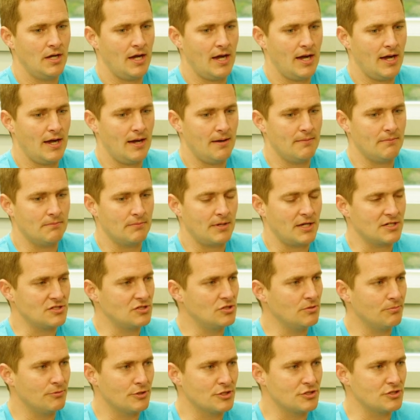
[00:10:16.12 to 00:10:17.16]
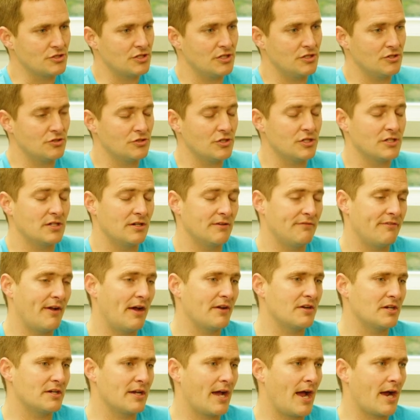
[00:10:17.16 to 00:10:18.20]
Um, got super interested in nutrition. and
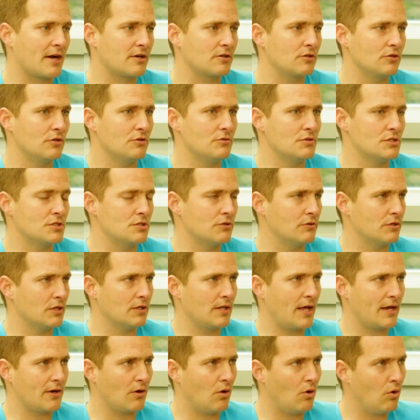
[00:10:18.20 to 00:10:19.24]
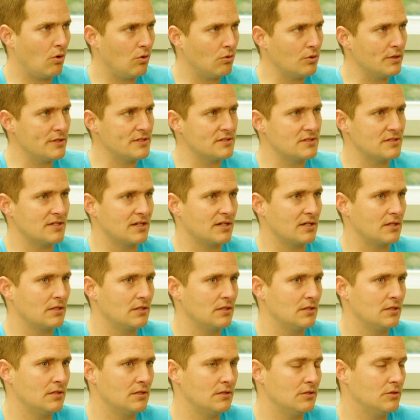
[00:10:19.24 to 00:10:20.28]
Found a doctor who was doing a lot of holistic
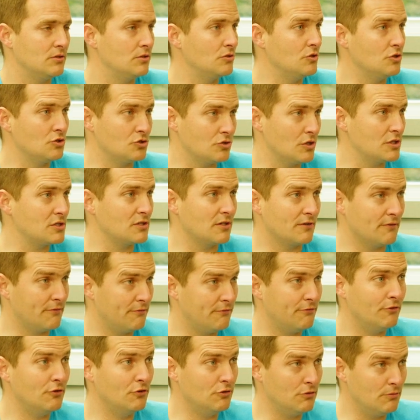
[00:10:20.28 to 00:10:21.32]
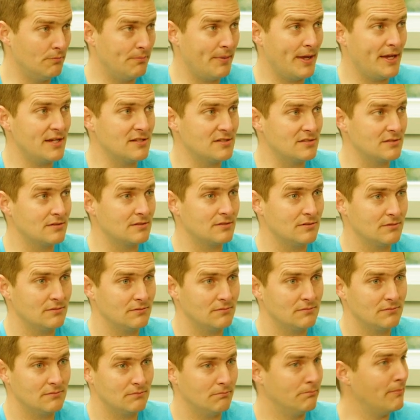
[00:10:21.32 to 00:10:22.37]
nutrition, food based
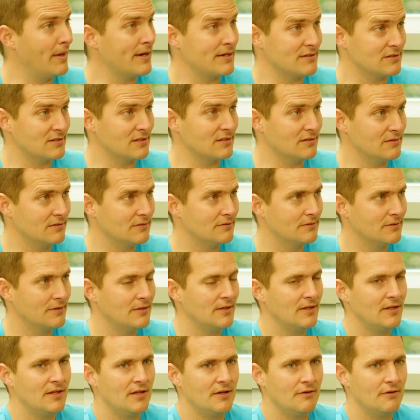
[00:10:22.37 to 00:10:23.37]
medicine, mm-hmm.